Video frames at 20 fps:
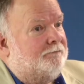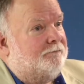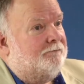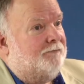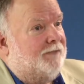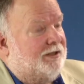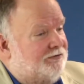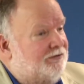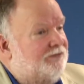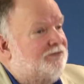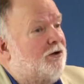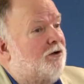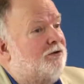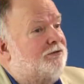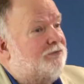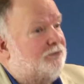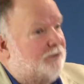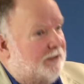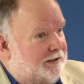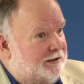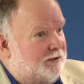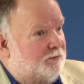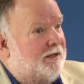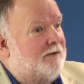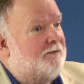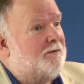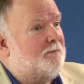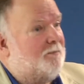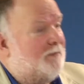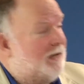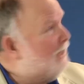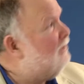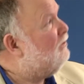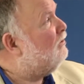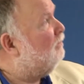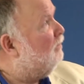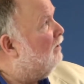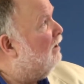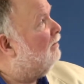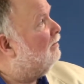This is Australia. We have a major
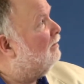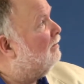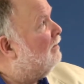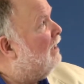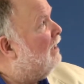problem.